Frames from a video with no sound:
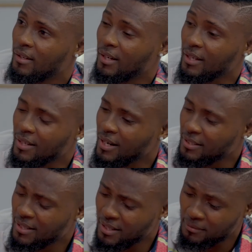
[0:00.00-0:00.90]
And I
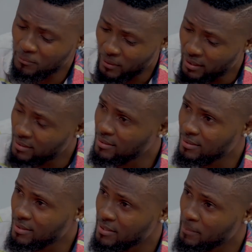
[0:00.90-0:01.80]
can't wait
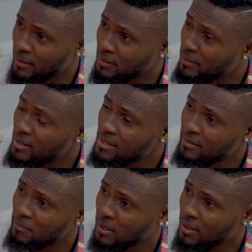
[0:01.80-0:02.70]
to spend the rest
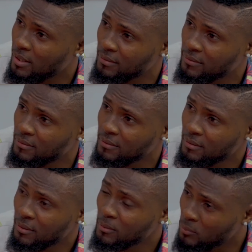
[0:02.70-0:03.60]
of my life
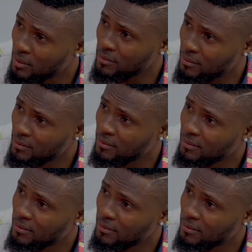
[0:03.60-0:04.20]
with you.